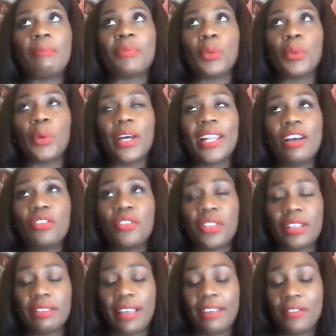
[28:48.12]
What over
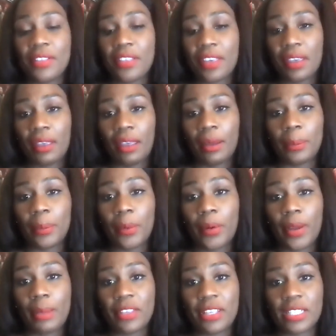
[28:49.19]
the life of the
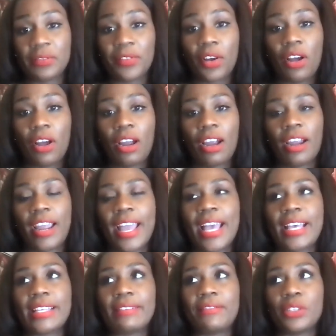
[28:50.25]
program thus far
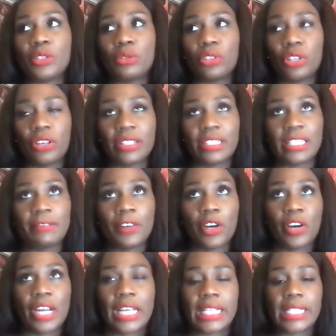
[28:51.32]
have you learned as
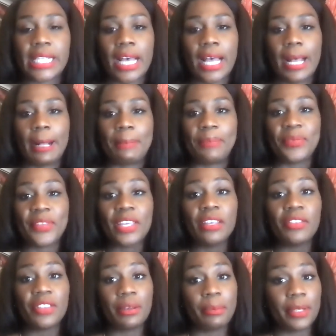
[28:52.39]
far as
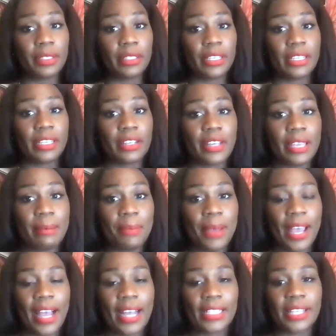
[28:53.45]
the ability to
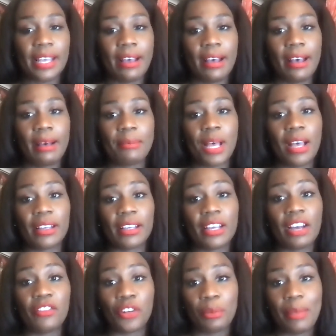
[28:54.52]
impact a
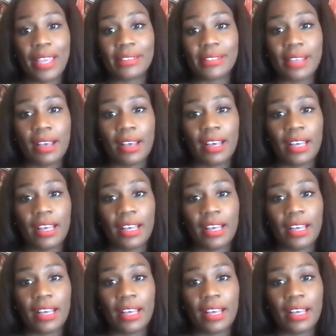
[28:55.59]
government